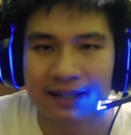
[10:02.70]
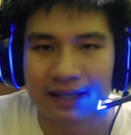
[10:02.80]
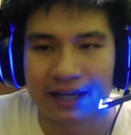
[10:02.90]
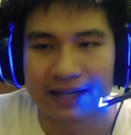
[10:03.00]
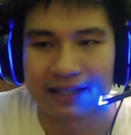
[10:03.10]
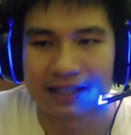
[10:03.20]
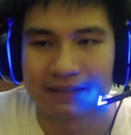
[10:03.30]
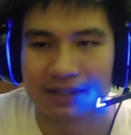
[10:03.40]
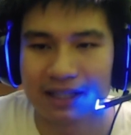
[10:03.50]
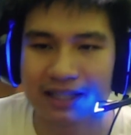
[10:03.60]
And
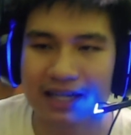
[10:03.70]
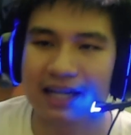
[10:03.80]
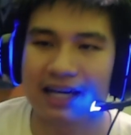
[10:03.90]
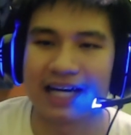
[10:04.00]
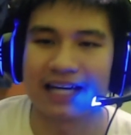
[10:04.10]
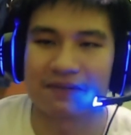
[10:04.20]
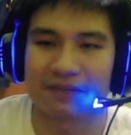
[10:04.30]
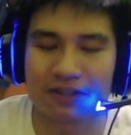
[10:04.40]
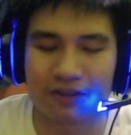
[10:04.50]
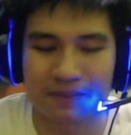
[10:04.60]
yeah, I
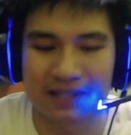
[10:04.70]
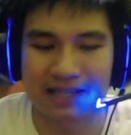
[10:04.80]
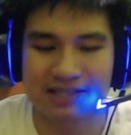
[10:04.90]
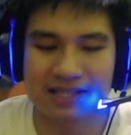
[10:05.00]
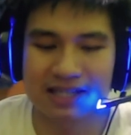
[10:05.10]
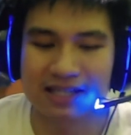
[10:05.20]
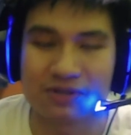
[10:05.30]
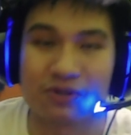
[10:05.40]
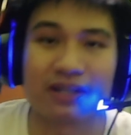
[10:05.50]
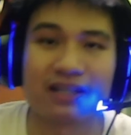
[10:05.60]
really hope you guys are
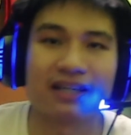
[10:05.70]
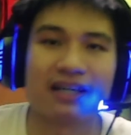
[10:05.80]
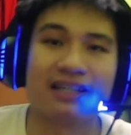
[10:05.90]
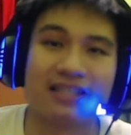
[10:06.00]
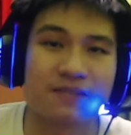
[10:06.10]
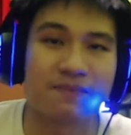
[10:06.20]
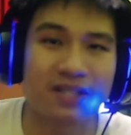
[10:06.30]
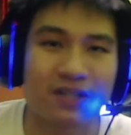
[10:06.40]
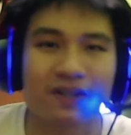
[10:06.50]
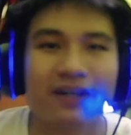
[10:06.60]
enjoying this
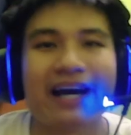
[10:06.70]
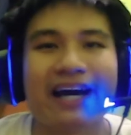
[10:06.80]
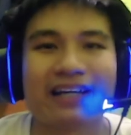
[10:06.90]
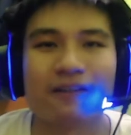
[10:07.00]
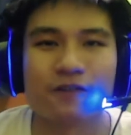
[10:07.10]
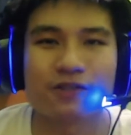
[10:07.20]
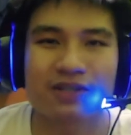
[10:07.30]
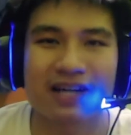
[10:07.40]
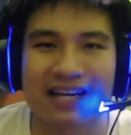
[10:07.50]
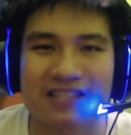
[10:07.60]
video, and I will see you
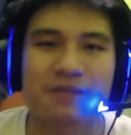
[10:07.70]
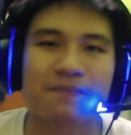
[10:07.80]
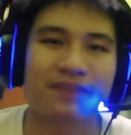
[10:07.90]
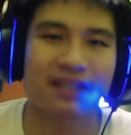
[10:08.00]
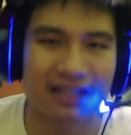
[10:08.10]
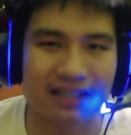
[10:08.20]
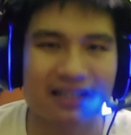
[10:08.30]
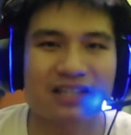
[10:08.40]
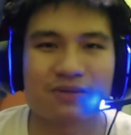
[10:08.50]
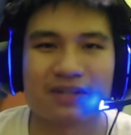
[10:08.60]
guys in the
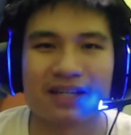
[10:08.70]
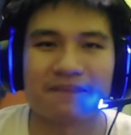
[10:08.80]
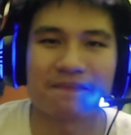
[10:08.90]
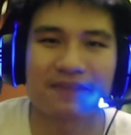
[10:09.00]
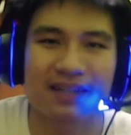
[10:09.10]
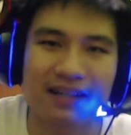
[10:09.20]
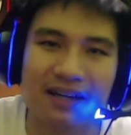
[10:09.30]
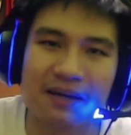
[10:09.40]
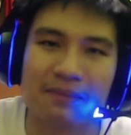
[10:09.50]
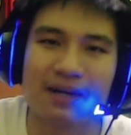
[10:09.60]
next one then.
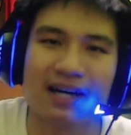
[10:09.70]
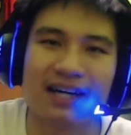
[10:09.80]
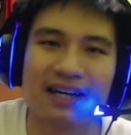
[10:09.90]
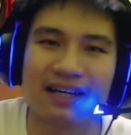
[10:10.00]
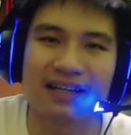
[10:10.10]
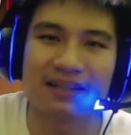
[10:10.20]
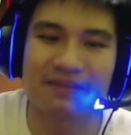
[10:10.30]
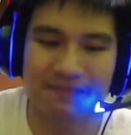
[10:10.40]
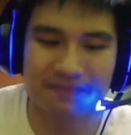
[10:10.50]
Bye!